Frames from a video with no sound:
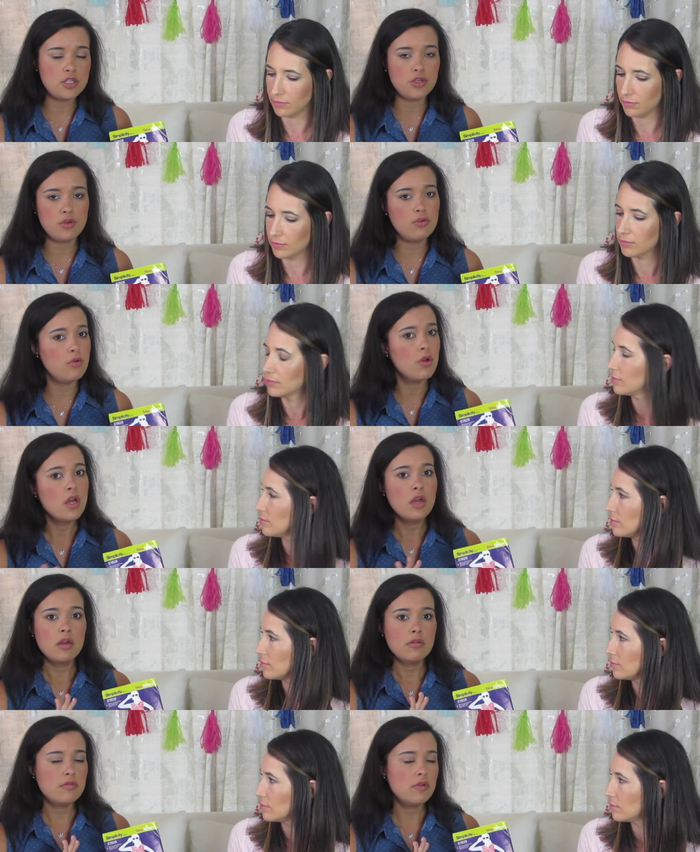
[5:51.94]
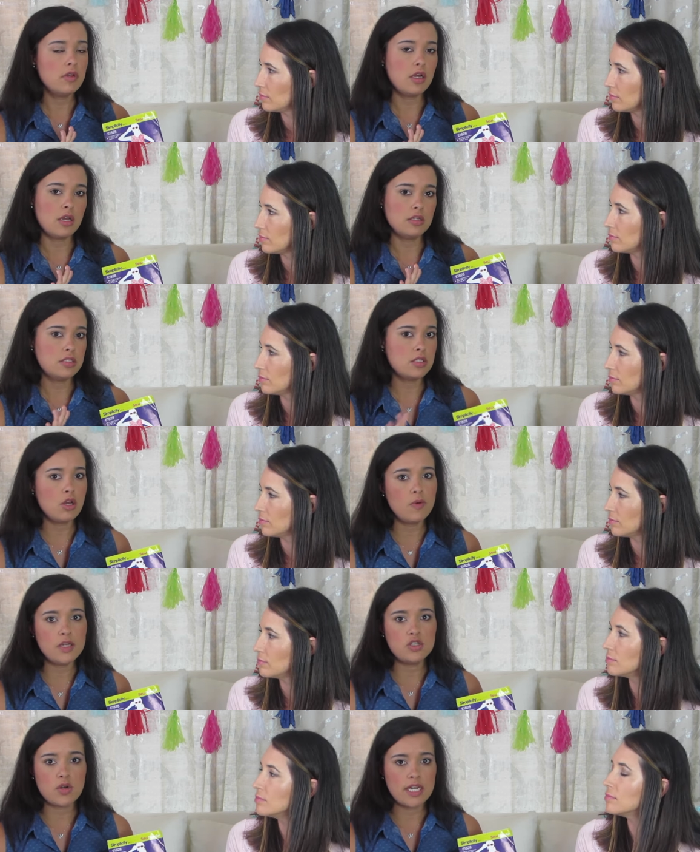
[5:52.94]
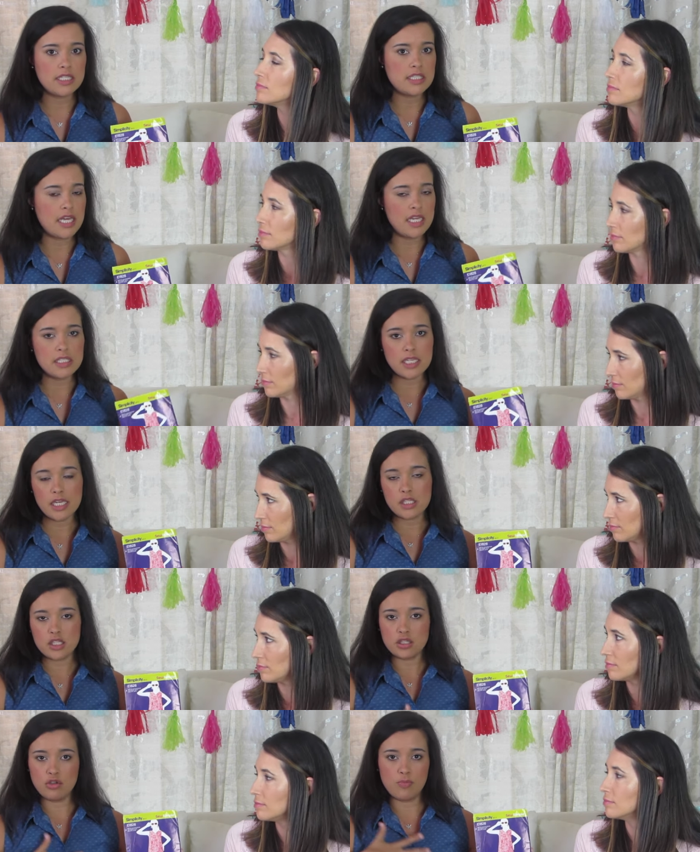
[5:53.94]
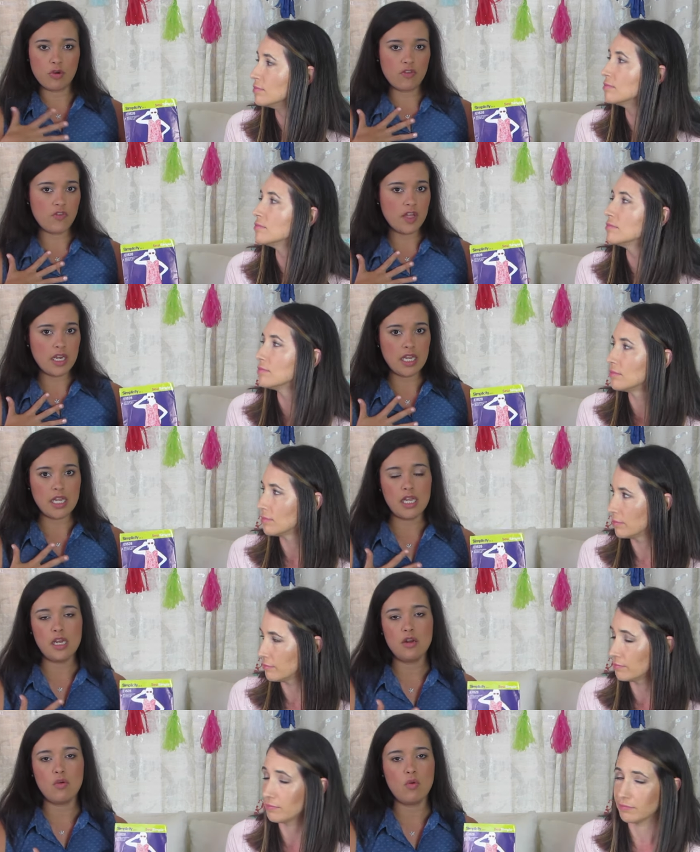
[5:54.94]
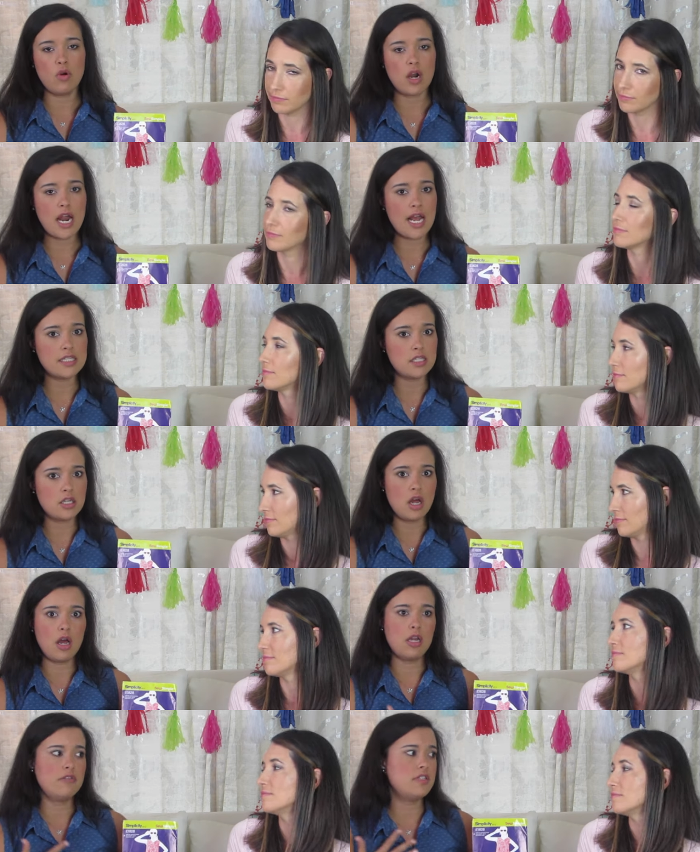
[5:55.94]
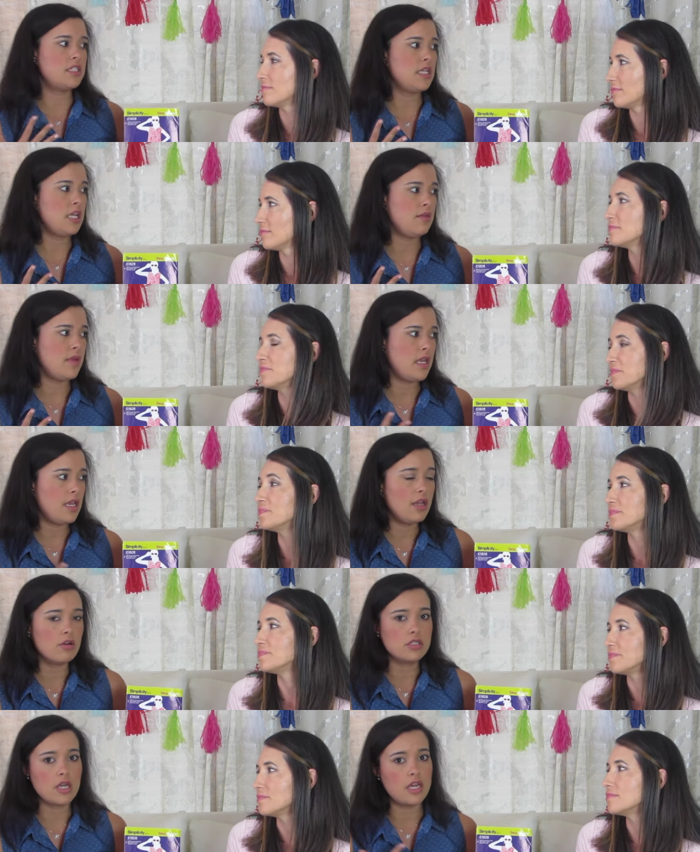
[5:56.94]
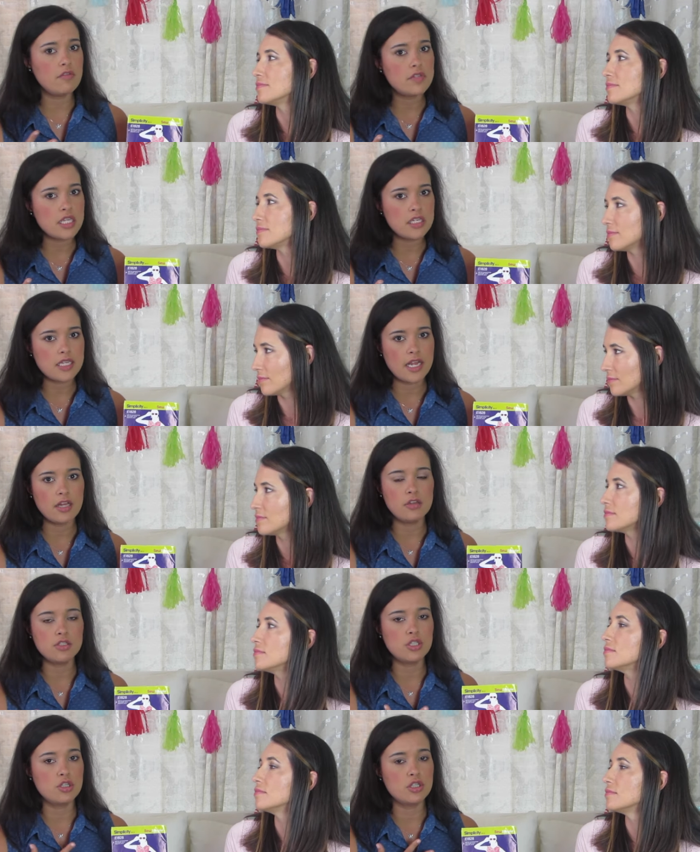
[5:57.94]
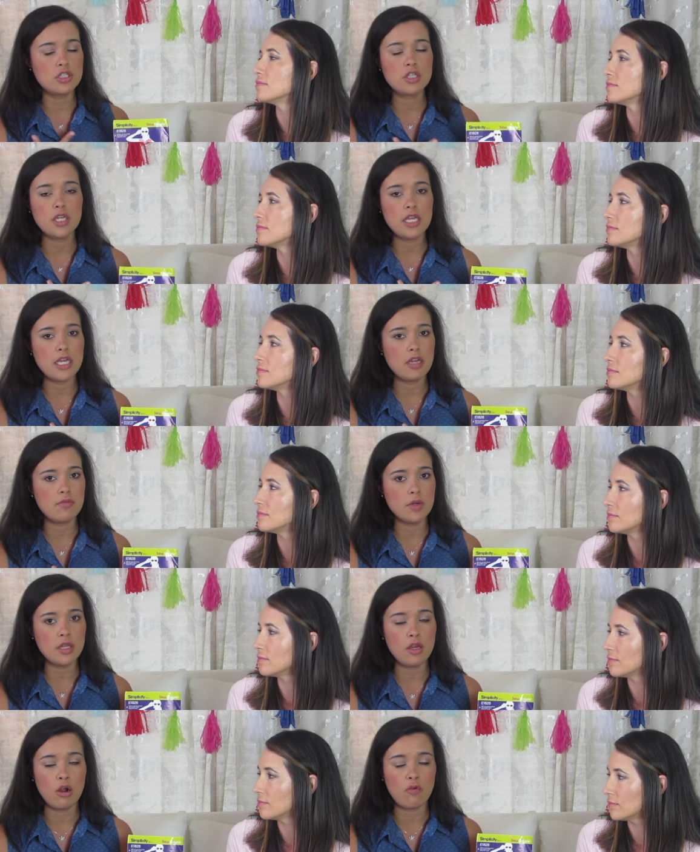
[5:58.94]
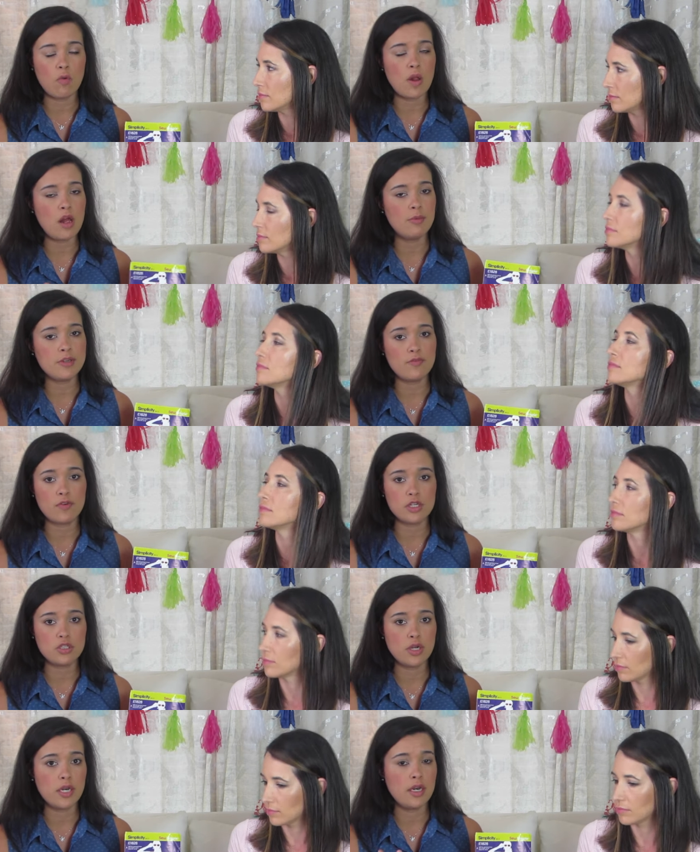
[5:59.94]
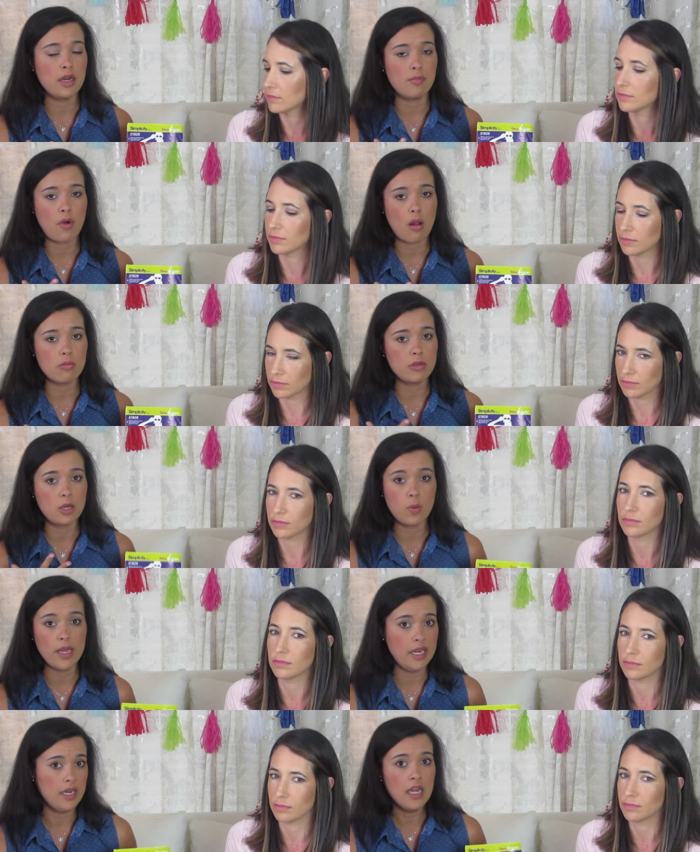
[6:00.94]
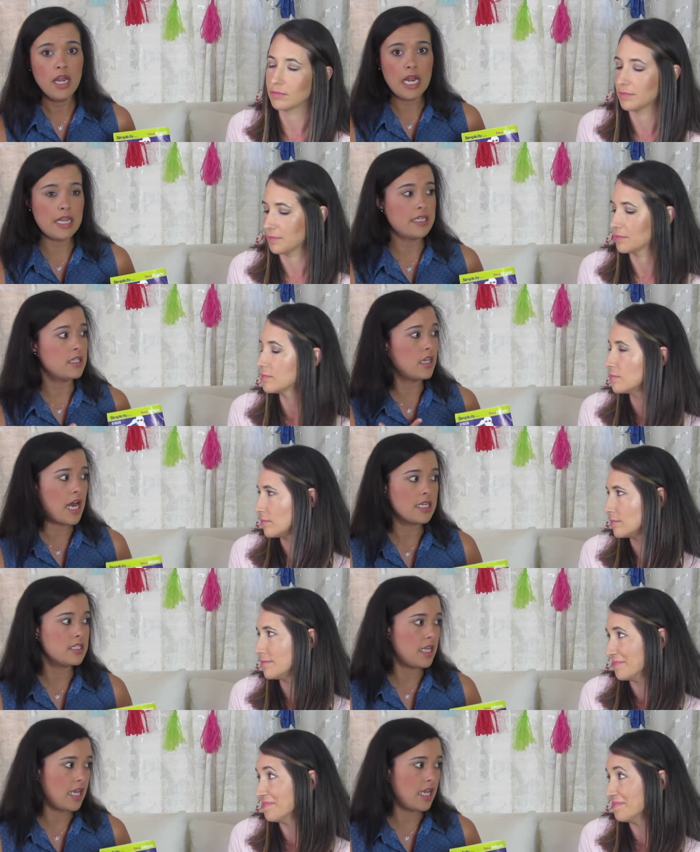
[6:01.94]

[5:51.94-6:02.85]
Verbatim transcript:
Speaker 1: to sew a dress that is like super fitted or has a ton of seaming or a ton of details. You're just going to get really overwhelmed and frustrated and probably quit. And that's the last